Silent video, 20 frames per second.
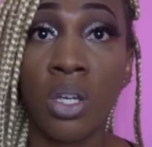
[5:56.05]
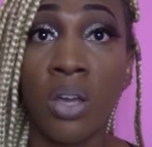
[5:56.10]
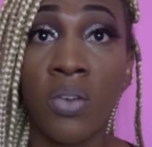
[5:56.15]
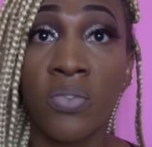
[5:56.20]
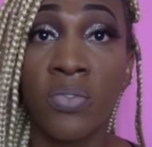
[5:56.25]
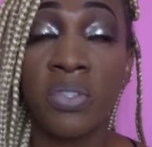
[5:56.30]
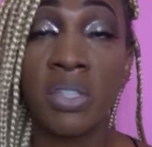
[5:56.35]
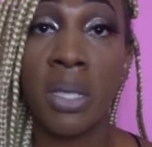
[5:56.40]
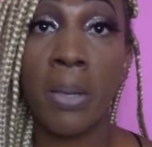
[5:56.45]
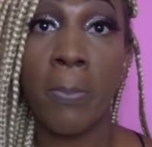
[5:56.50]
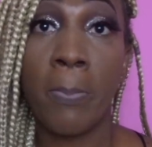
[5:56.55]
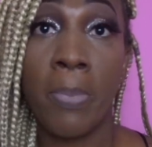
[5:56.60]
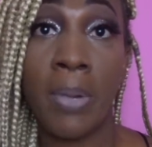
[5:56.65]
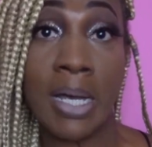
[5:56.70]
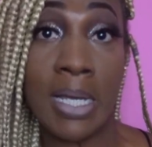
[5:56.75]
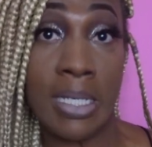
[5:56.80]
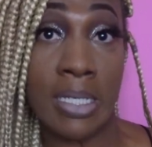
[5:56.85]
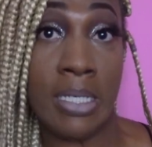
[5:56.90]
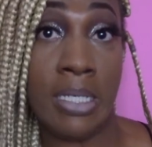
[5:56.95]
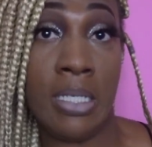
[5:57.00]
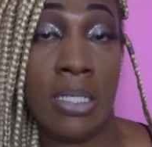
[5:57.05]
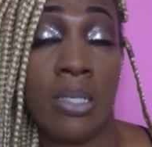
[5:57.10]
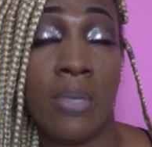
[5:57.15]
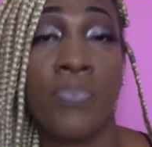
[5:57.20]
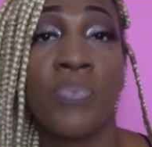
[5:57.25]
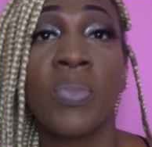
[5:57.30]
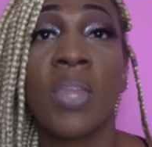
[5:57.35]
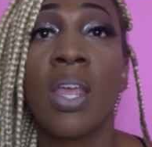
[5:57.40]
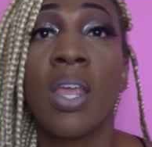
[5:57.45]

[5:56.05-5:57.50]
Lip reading: of the body.